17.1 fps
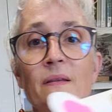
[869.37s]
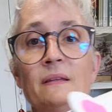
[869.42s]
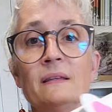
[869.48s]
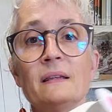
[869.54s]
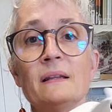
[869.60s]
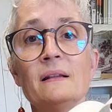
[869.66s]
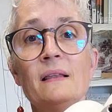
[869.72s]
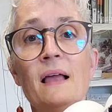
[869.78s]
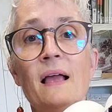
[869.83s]

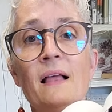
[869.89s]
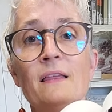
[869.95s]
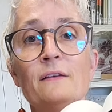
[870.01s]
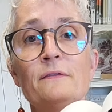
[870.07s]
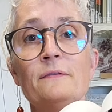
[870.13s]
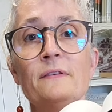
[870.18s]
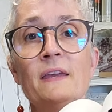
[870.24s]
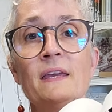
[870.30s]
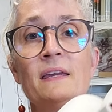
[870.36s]
little
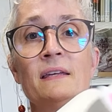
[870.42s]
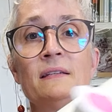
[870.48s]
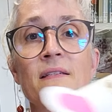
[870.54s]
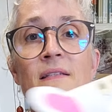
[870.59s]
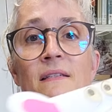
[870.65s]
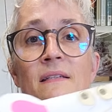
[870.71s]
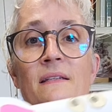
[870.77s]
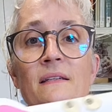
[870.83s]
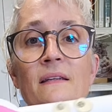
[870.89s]

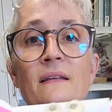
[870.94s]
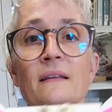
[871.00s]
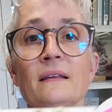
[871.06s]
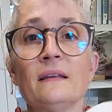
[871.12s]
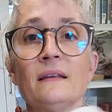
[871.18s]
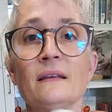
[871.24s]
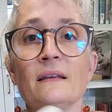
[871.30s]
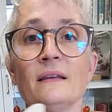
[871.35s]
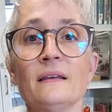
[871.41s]
elephant.
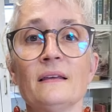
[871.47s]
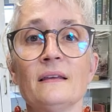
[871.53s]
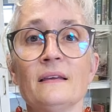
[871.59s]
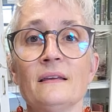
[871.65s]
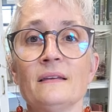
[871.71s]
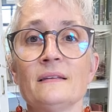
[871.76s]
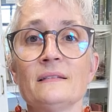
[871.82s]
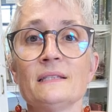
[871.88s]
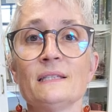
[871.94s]

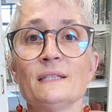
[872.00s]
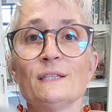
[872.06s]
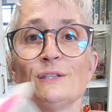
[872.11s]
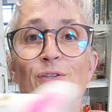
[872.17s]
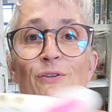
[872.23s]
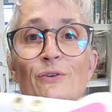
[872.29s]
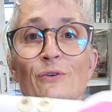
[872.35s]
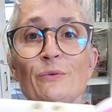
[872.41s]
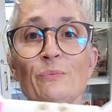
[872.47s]

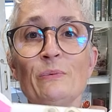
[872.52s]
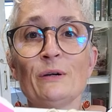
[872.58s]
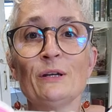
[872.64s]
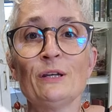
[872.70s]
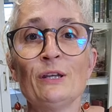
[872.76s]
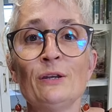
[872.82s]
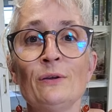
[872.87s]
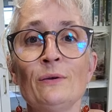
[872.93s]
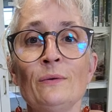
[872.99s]
Super
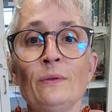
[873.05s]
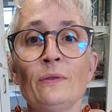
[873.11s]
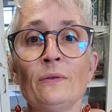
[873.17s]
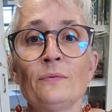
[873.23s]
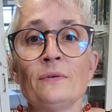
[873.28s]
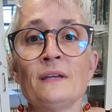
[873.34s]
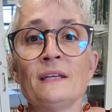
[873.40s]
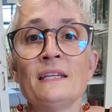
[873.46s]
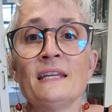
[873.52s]
cute
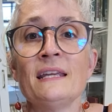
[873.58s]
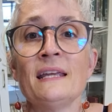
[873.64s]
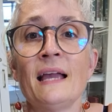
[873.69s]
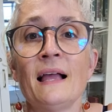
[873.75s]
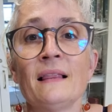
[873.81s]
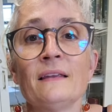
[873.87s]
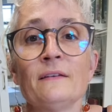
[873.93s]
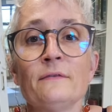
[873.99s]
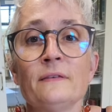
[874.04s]
3D
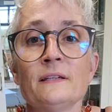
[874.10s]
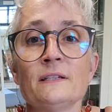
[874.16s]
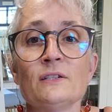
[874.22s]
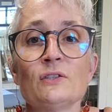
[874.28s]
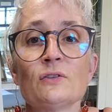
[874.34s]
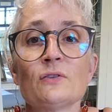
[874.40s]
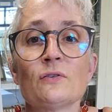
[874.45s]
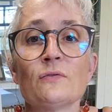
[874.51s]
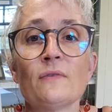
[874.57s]
elephant
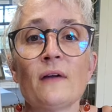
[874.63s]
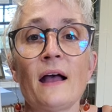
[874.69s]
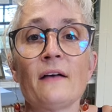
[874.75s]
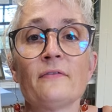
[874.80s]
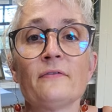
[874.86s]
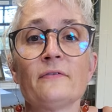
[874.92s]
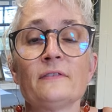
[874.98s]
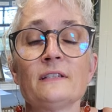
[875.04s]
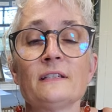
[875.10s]

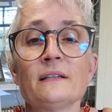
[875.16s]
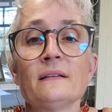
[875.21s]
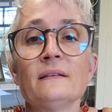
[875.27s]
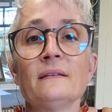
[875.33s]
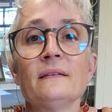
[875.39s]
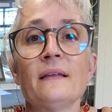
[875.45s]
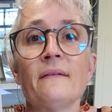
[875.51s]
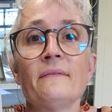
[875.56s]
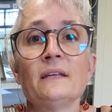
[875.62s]
craft.
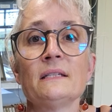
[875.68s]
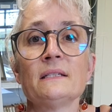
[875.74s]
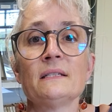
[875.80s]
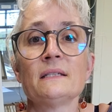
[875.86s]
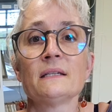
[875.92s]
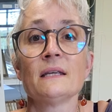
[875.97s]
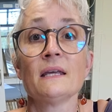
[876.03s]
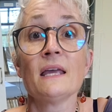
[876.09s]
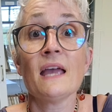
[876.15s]
Love it.
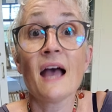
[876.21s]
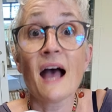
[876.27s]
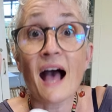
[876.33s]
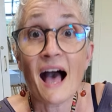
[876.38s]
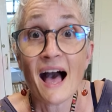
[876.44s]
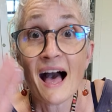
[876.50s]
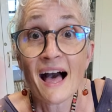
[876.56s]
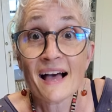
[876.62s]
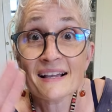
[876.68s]

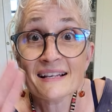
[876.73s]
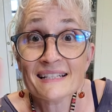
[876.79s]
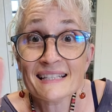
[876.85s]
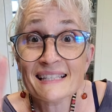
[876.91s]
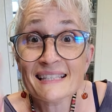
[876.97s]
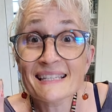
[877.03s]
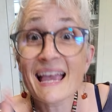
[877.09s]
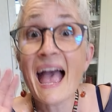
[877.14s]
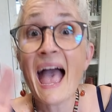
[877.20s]

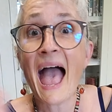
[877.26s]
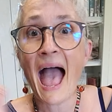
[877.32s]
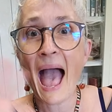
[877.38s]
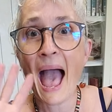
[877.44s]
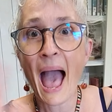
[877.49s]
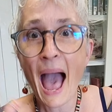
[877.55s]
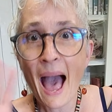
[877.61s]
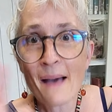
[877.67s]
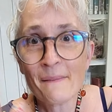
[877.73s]
Hugs,
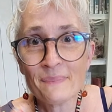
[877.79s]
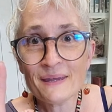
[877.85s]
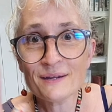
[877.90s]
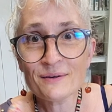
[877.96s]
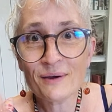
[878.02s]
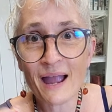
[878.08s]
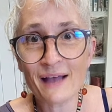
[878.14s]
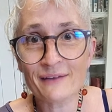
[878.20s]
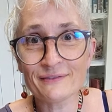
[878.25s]
happy
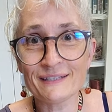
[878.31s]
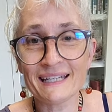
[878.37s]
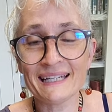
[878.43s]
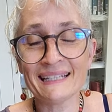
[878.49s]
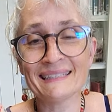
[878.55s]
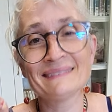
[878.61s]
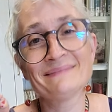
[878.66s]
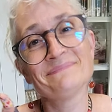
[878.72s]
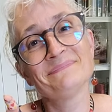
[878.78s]

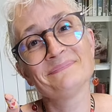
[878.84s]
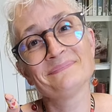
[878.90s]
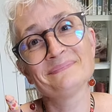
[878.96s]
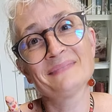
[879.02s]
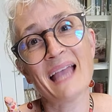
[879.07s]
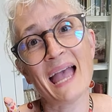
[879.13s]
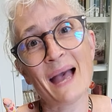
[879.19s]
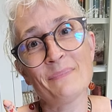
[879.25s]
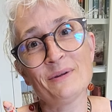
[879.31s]
crafting,
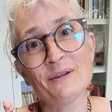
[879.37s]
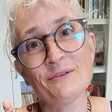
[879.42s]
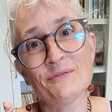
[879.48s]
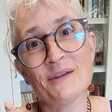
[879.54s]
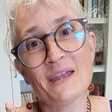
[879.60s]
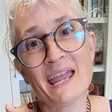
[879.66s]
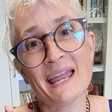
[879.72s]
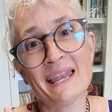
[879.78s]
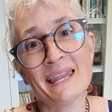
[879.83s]
happy
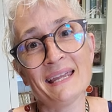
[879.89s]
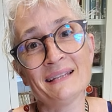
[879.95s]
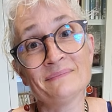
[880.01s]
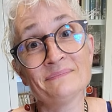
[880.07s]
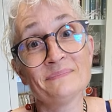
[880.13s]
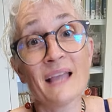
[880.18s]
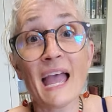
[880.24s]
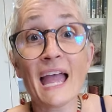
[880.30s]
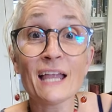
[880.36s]
creating.
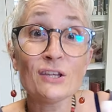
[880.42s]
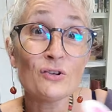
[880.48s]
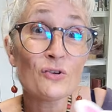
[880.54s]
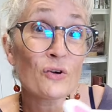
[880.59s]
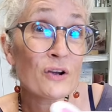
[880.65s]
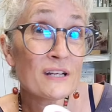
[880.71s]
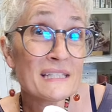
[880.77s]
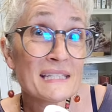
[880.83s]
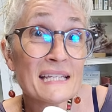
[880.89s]
And
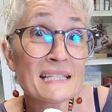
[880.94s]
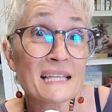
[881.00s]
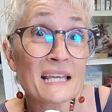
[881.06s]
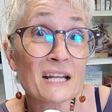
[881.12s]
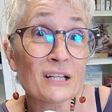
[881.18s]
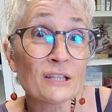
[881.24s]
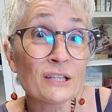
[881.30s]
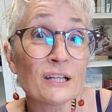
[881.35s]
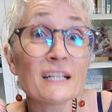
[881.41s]
yours is
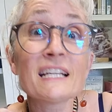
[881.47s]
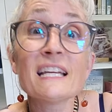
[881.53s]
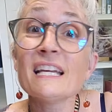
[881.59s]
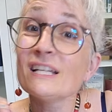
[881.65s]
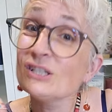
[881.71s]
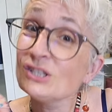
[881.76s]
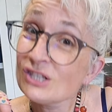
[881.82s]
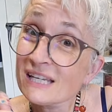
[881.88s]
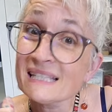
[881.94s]
gonna look
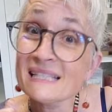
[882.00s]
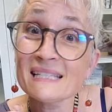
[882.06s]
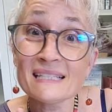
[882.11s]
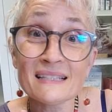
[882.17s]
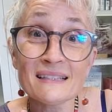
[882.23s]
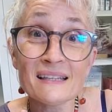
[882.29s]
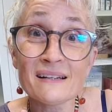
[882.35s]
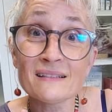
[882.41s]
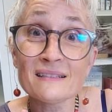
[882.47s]
just a
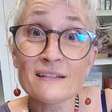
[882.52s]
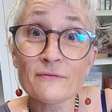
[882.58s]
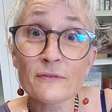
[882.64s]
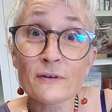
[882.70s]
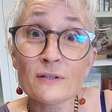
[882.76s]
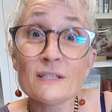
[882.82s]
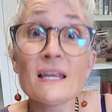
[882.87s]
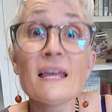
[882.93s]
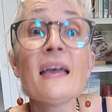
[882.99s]
little
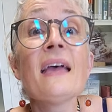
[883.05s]
different,